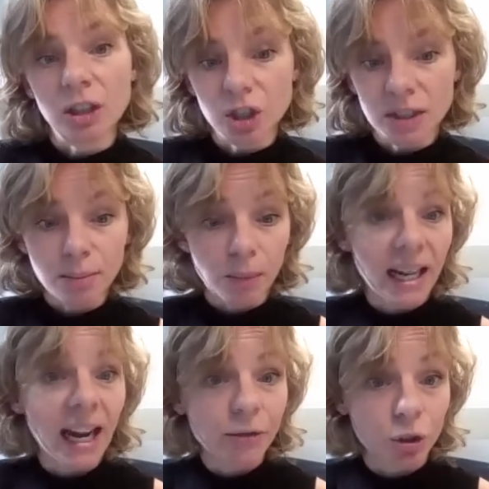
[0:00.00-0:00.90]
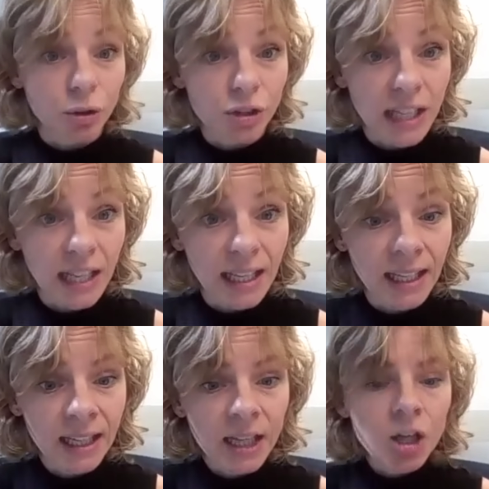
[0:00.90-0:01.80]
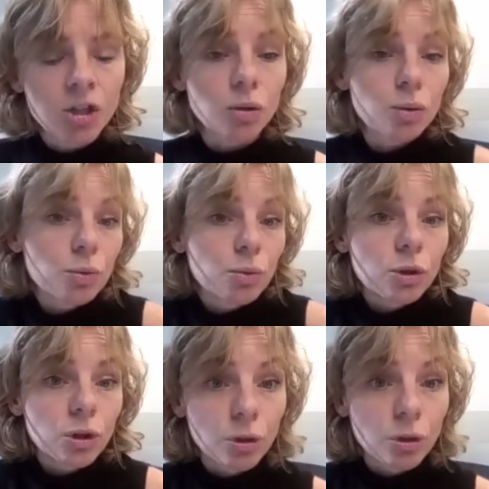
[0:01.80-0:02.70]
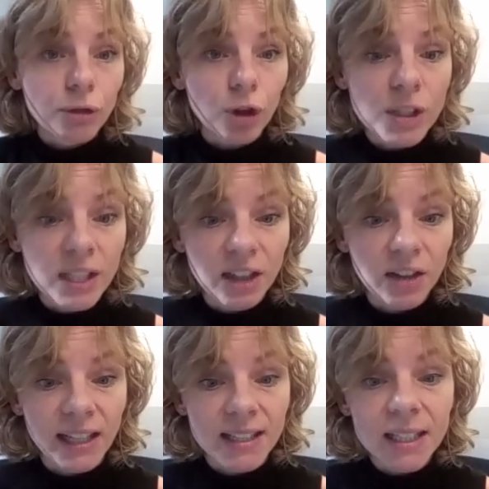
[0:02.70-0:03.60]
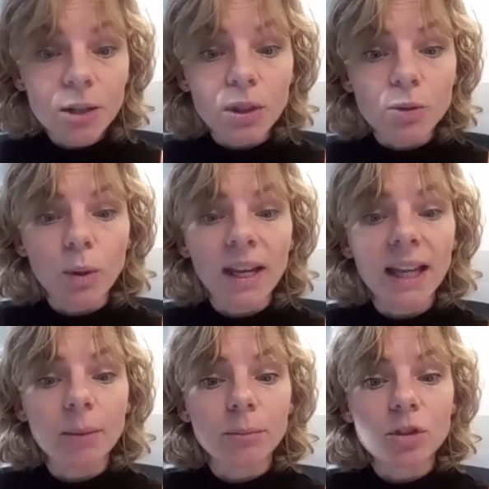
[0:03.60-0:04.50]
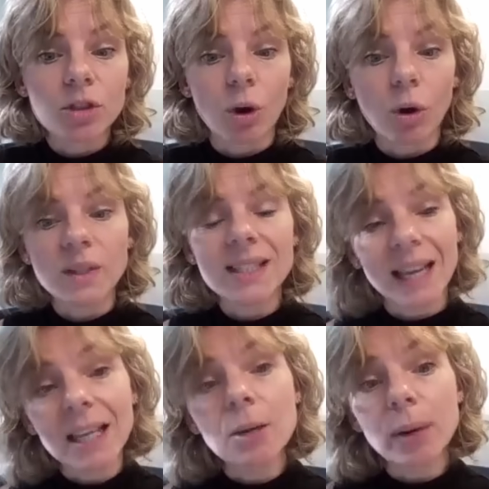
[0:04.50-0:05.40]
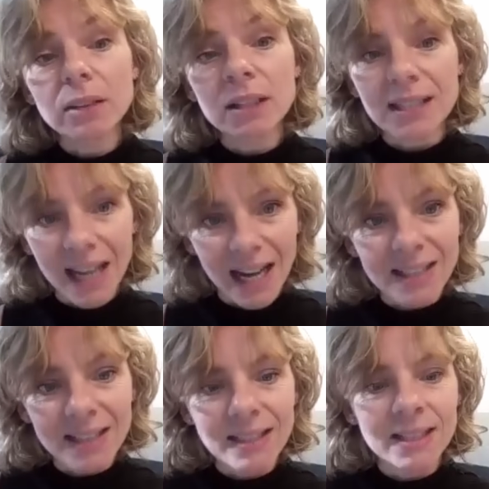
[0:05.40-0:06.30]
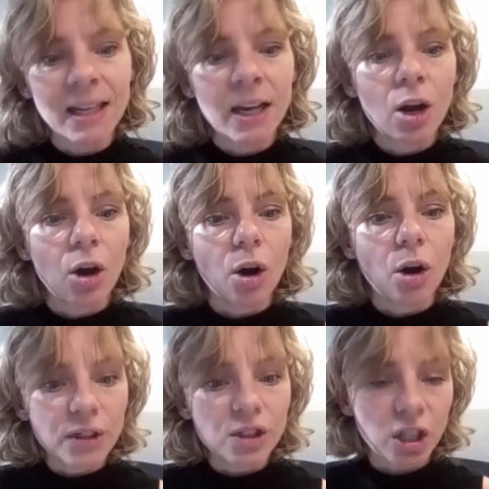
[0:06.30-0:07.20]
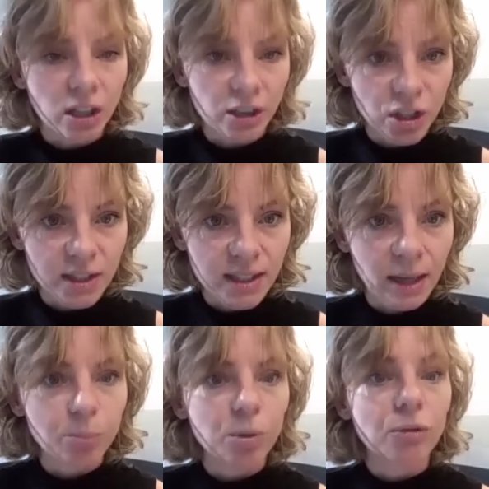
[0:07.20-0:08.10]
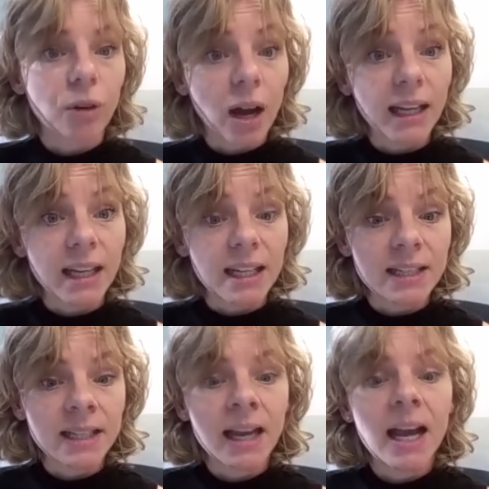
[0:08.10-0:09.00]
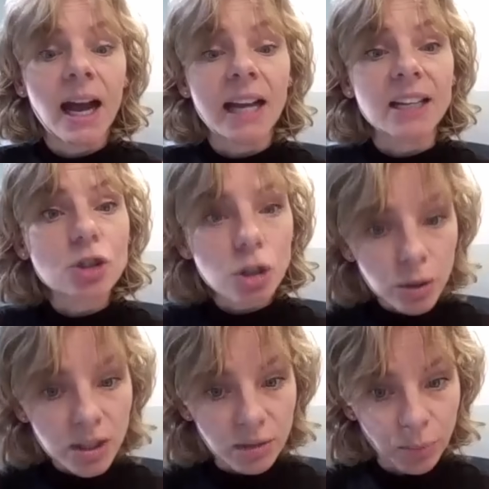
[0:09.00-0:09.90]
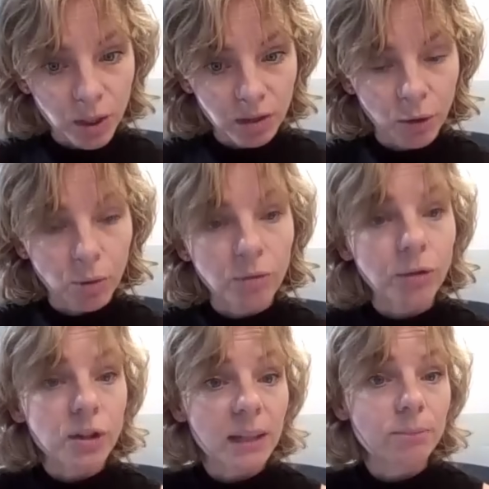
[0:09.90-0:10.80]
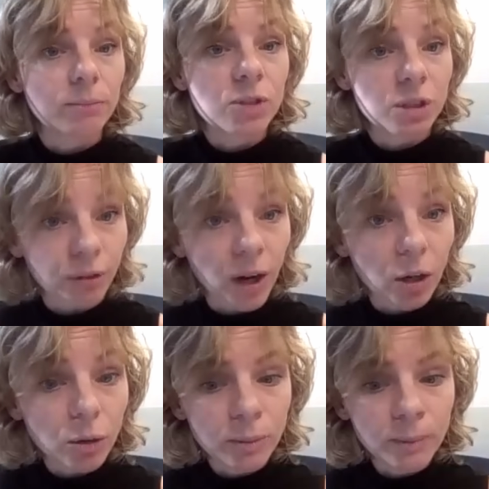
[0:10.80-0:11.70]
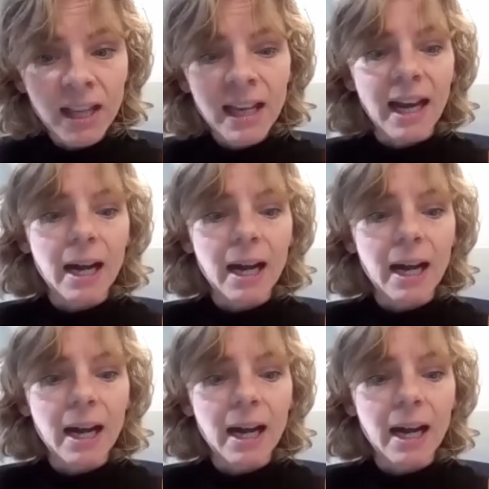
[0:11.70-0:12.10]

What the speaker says: a geologist might have to undertake. So, for us here at Seequent, we aim to always think about the tasks of the geologist and provide an intuitive workflow for them to follow.